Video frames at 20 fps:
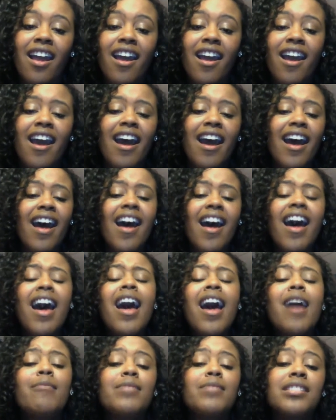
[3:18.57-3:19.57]

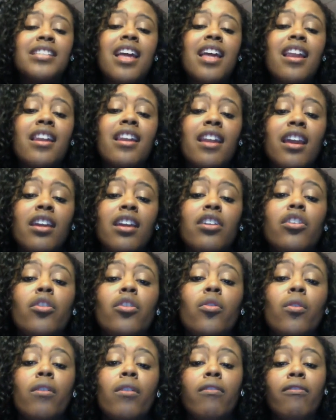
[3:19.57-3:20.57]
I'm sending
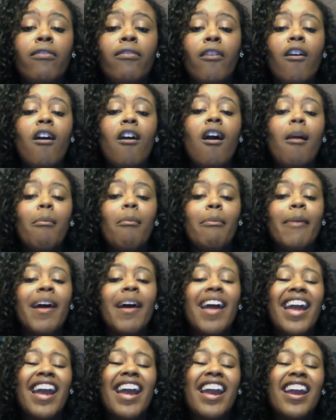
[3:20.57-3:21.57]
you a
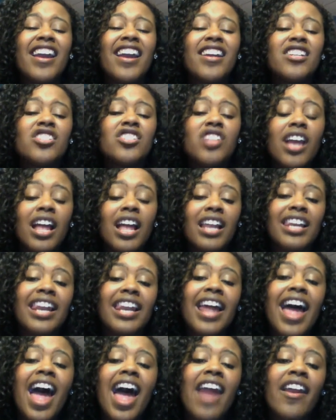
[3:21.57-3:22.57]
4-page
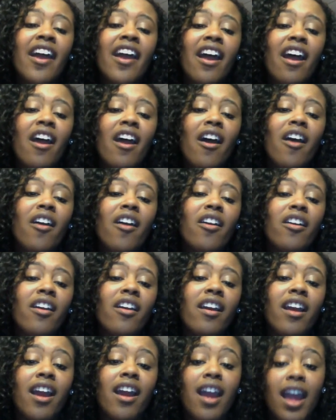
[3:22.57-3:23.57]
letter,
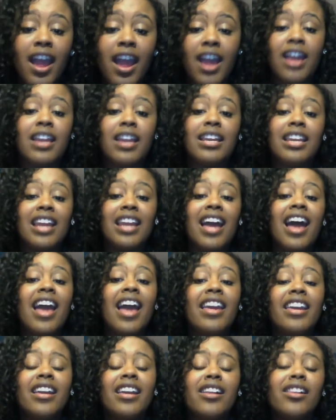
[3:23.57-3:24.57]
and
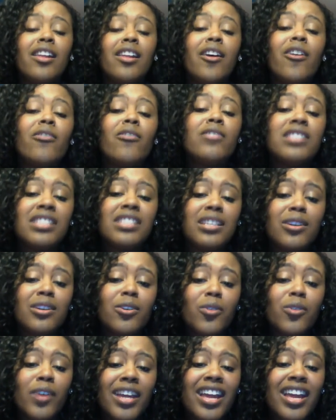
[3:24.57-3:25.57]
I enclosed it
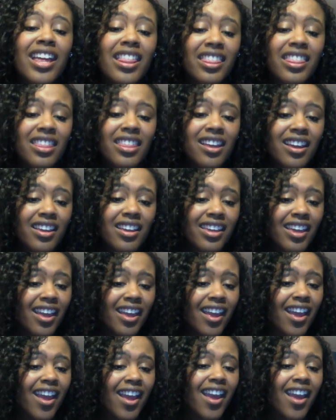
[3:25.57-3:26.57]
with a
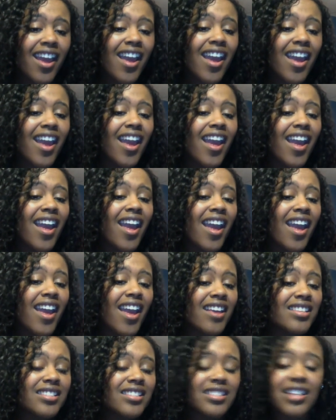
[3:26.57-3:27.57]

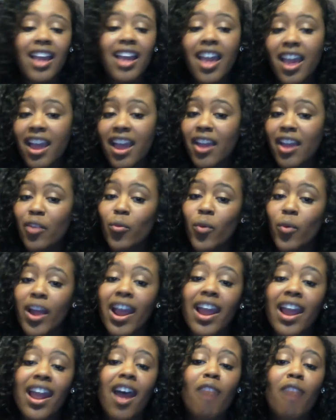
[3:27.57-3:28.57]
kiss. And
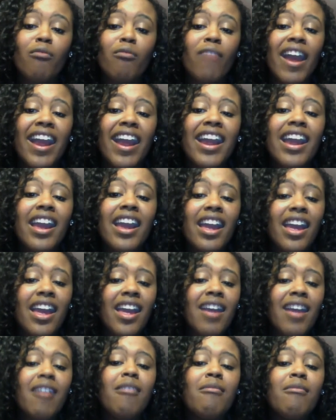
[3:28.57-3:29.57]
when I write
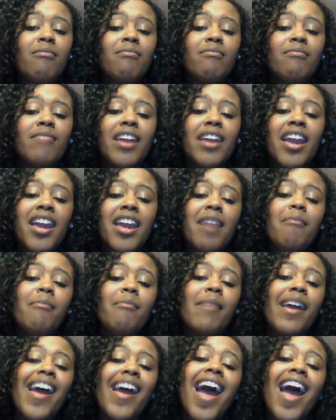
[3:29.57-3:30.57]
him, he
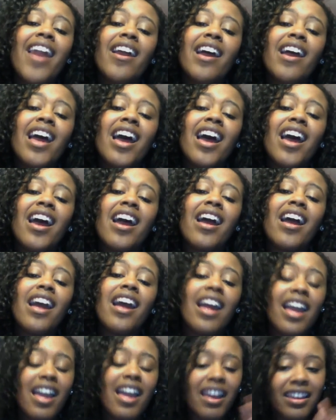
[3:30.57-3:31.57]
better
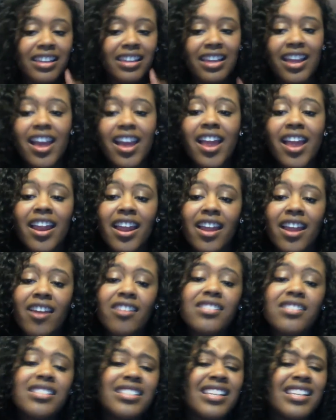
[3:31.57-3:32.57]
get it
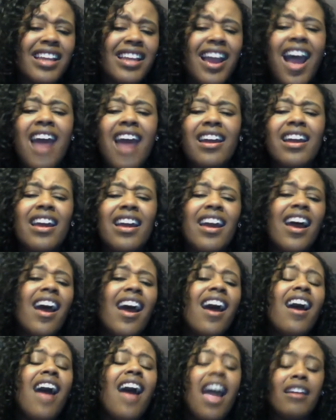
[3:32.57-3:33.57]
on
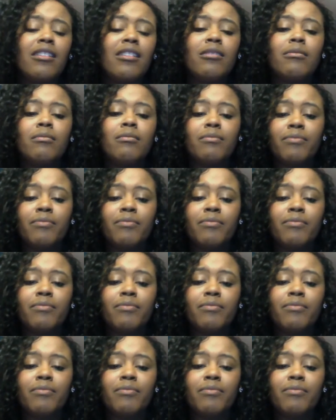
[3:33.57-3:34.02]
time.